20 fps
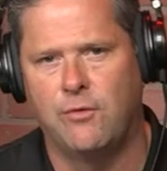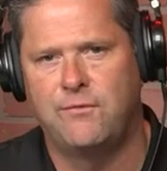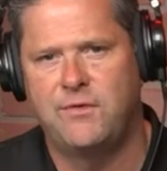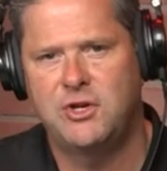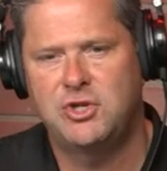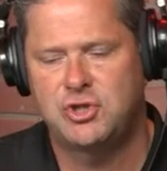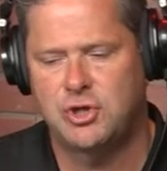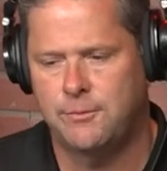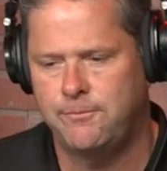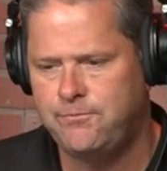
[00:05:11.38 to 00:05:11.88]

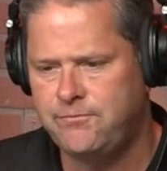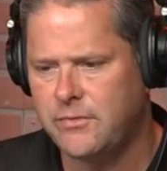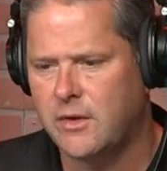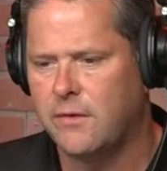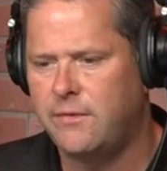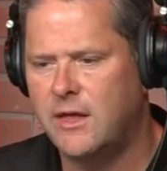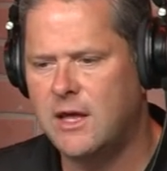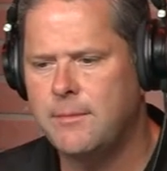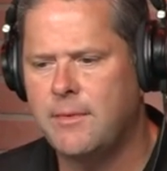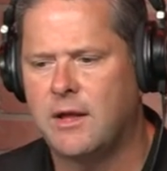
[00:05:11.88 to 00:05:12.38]
Fisher.
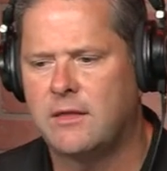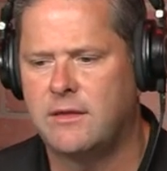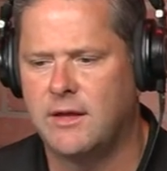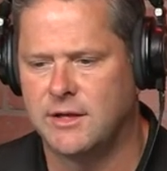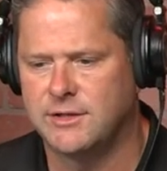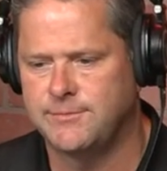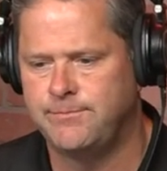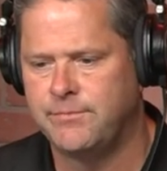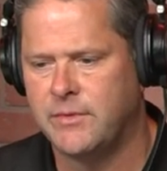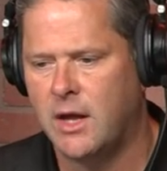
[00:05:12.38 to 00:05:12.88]
Think about
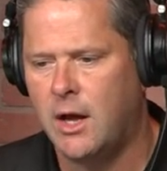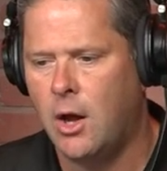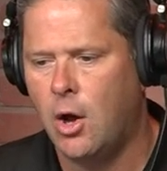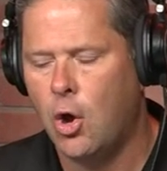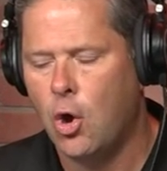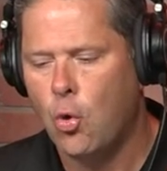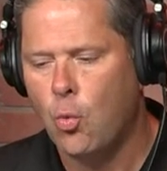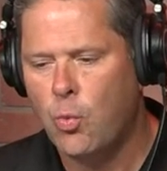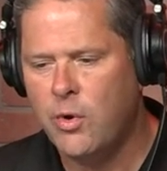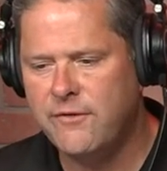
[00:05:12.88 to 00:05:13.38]
this.
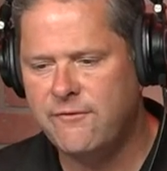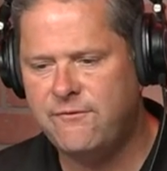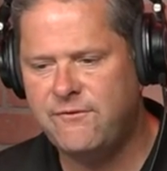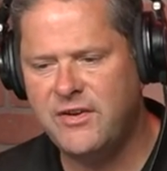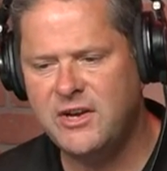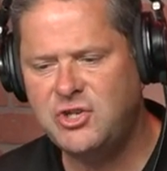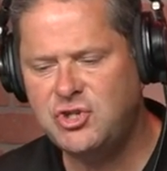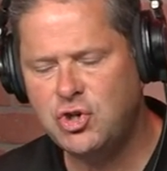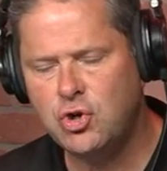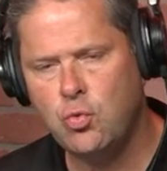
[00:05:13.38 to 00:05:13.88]
When
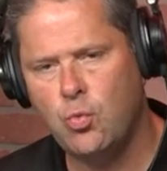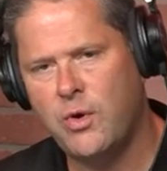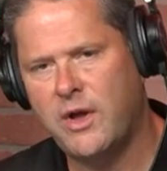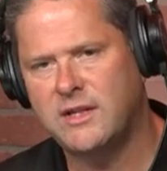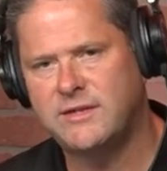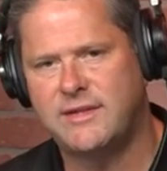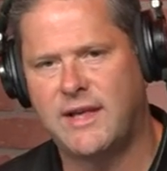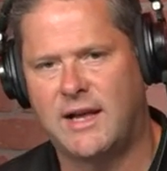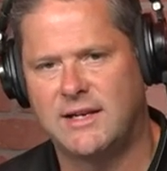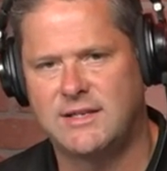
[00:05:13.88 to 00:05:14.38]
Fisher
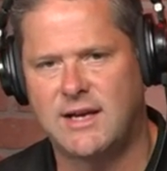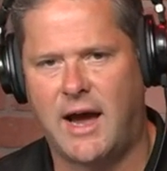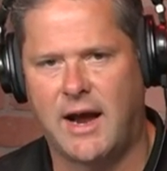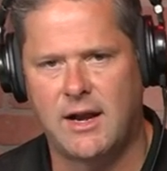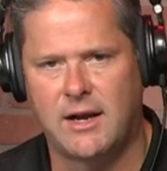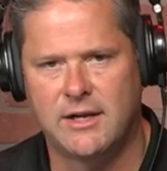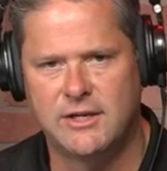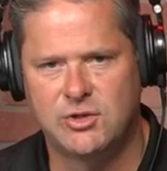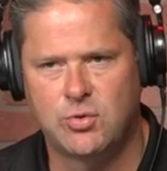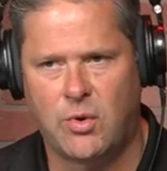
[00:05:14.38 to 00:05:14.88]
wins that
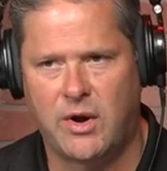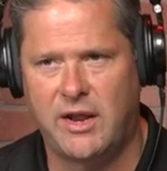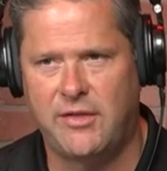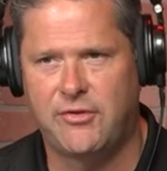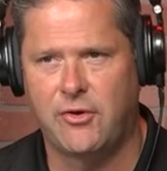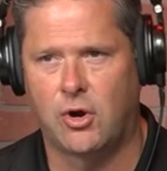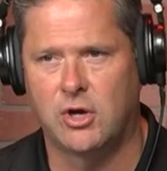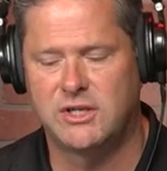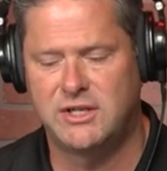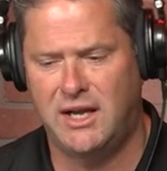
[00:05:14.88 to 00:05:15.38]
title in
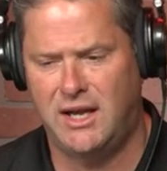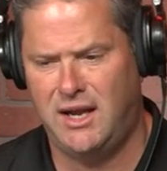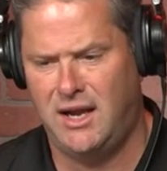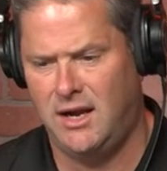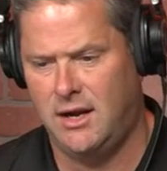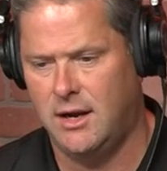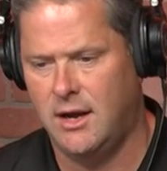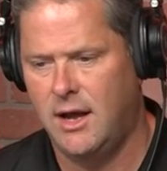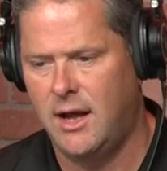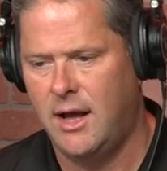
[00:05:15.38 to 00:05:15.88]

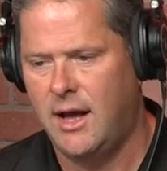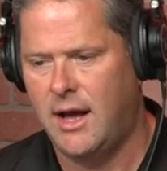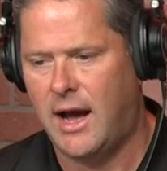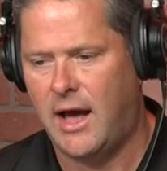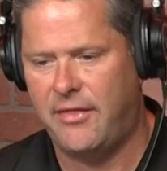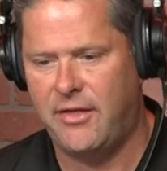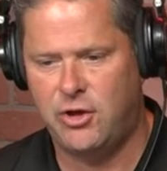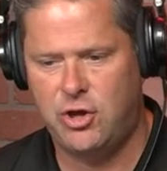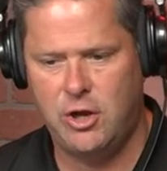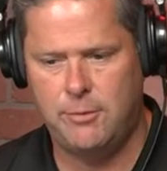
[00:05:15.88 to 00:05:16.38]
2013,
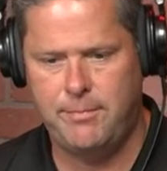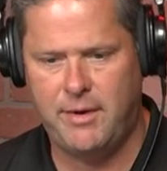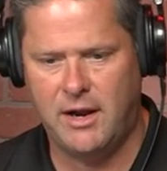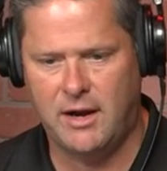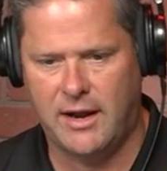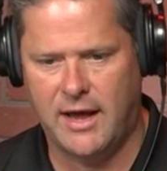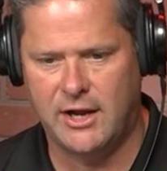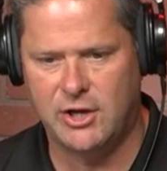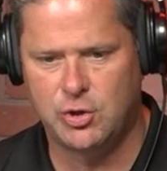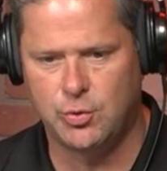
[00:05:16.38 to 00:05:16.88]
I think you'd be
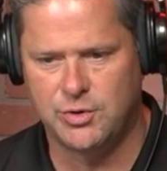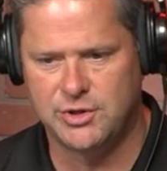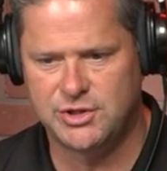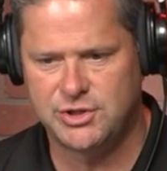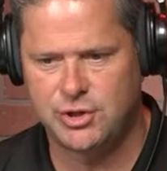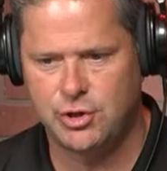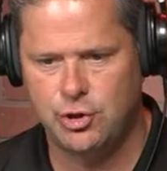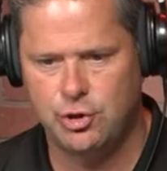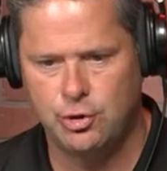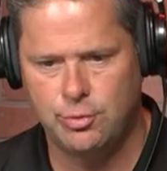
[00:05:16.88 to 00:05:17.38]
led to
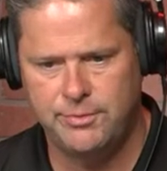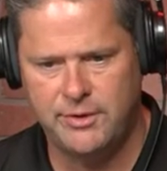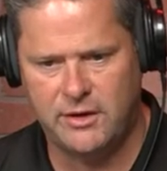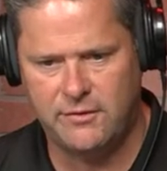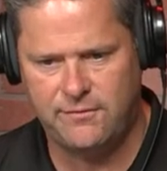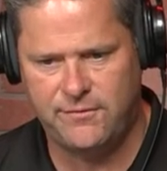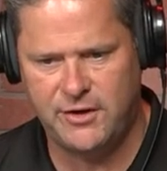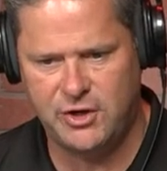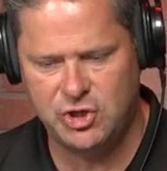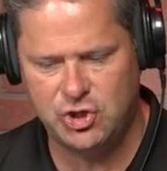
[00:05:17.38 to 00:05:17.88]
assume that
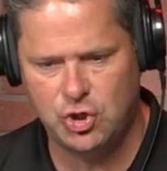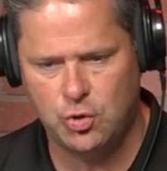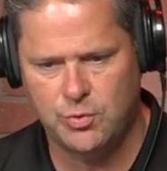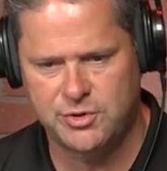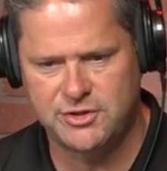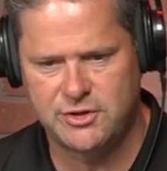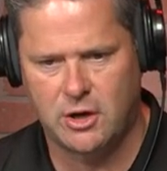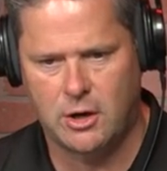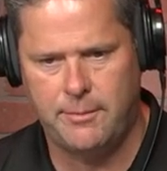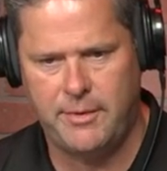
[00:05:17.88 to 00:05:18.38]
Fisher
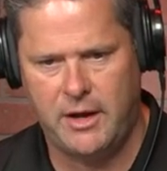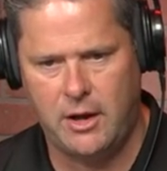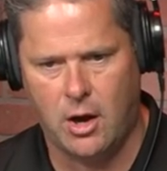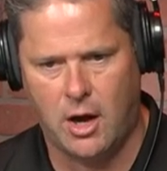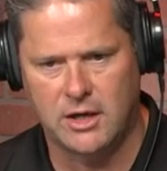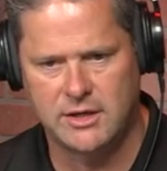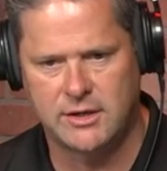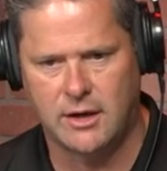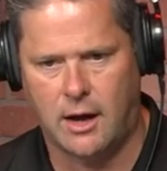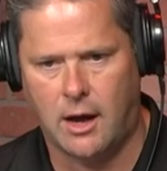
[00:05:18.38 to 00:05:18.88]
was going to be
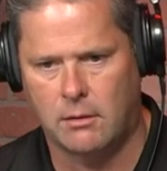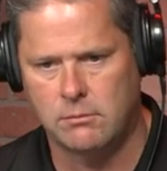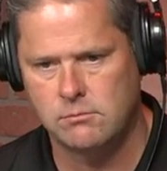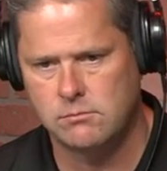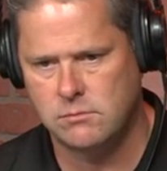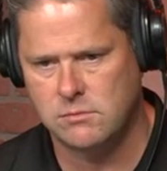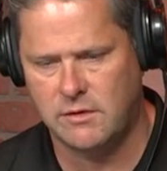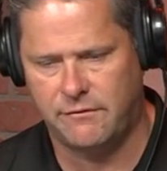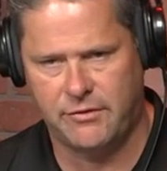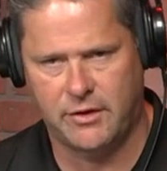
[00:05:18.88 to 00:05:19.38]
on top
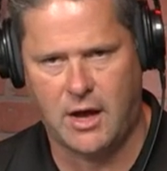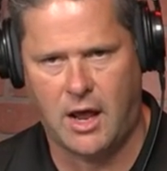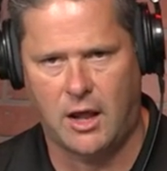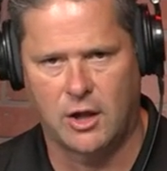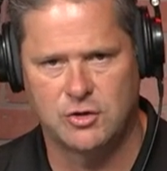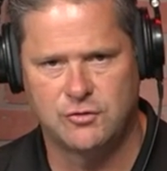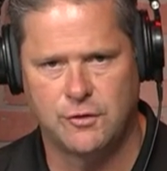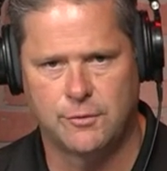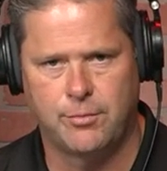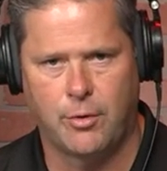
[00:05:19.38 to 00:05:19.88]
of the
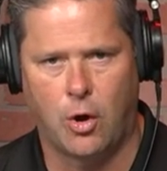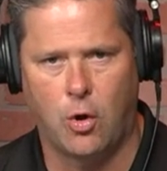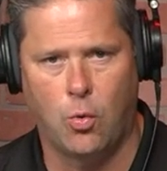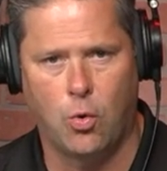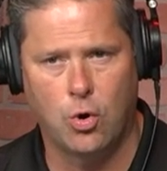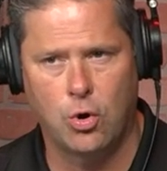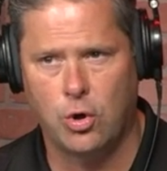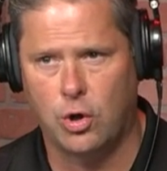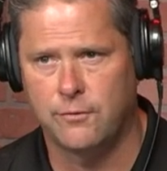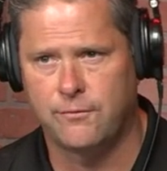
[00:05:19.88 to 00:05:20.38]
college football
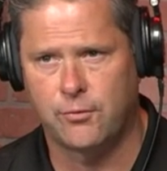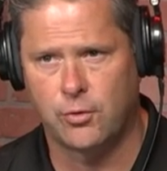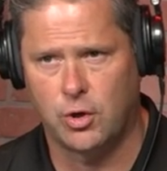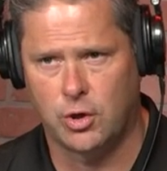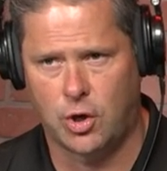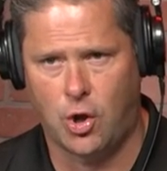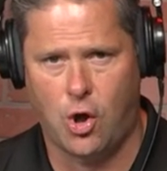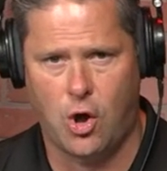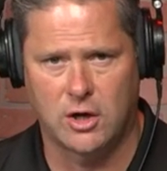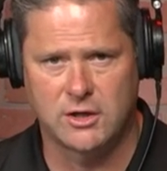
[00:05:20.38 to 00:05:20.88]
world for a
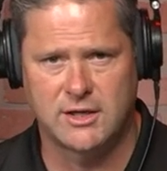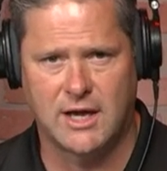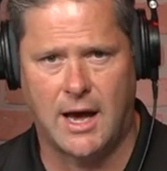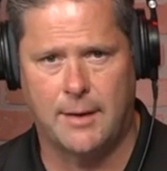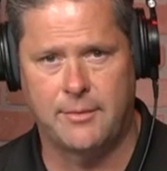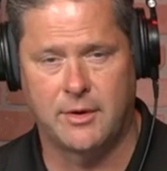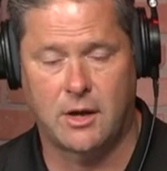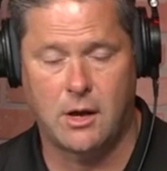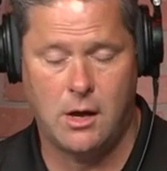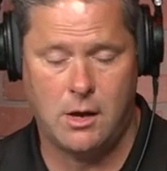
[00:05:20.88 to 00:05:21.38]
long
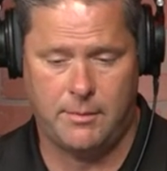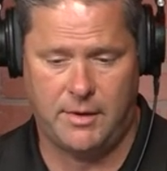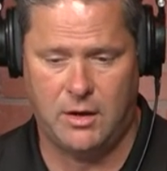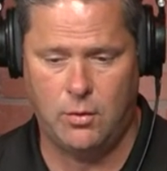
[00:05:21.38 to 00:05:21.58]
time to come.